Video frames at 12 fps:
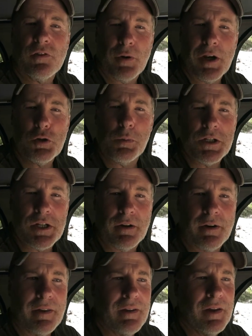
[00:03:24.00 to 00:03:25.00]
strange
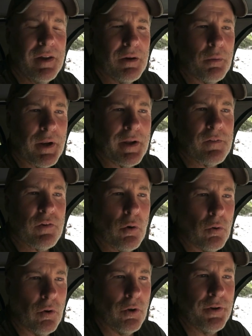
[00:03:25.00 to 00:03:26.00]
material. When it gets
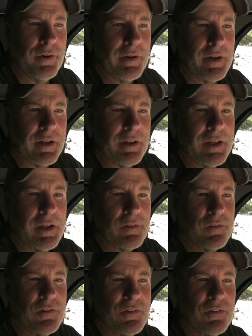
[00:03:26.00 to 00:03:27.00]
cold, it
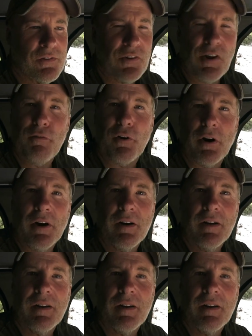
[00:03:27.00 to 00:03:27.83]
gets stiffer.